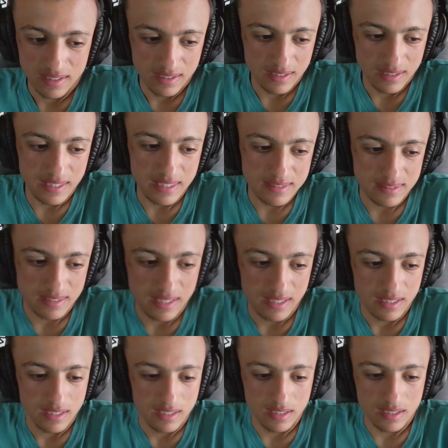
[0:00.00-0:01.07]
easy,
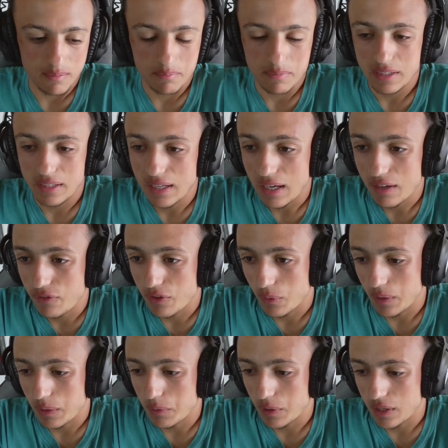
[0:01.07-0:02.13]
but nothing
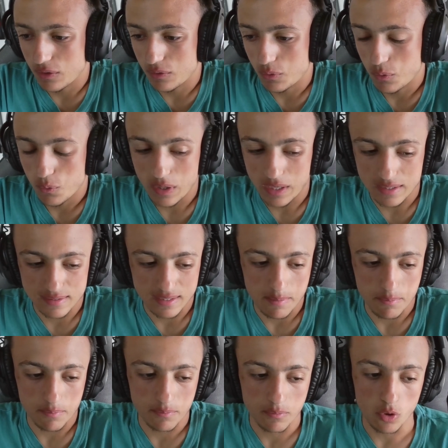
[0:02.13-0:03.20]
really we can
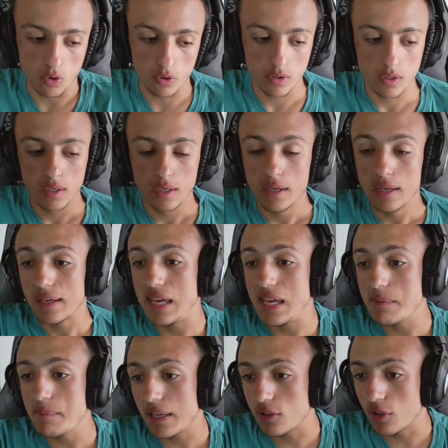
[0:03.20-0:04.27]
say more.
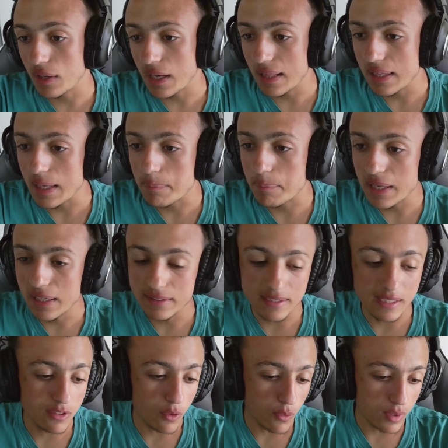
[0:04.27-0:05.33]
Kimi Antonelli,
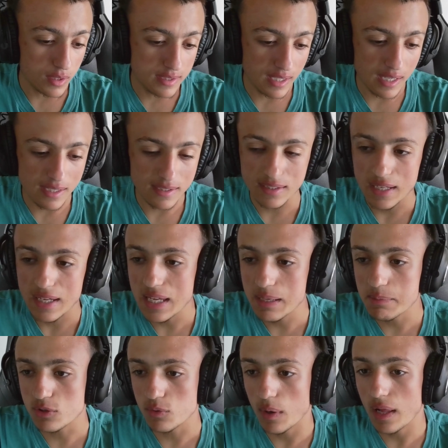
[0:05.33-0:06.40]
P19, retired him
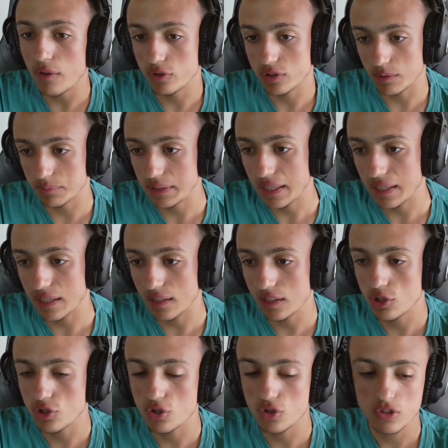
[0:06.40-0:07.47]
as well for some technical
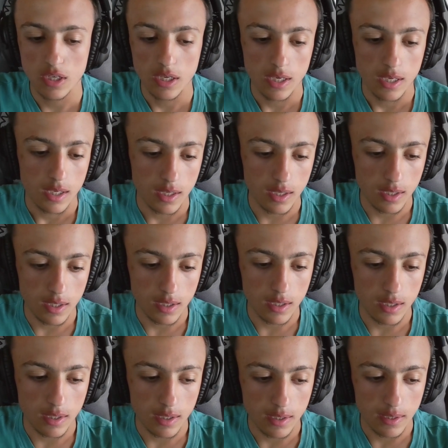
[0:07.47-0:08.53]
issues,
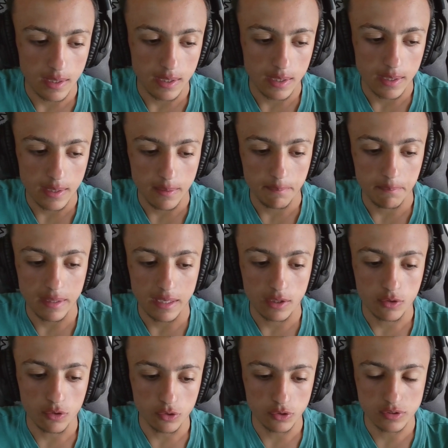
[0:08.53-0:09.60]
and he
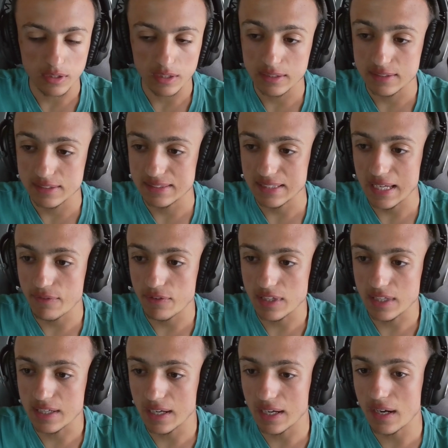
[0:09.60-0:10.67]
caused a safety
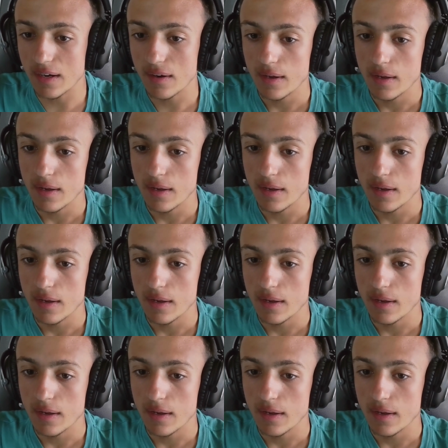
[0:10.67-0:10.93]
car.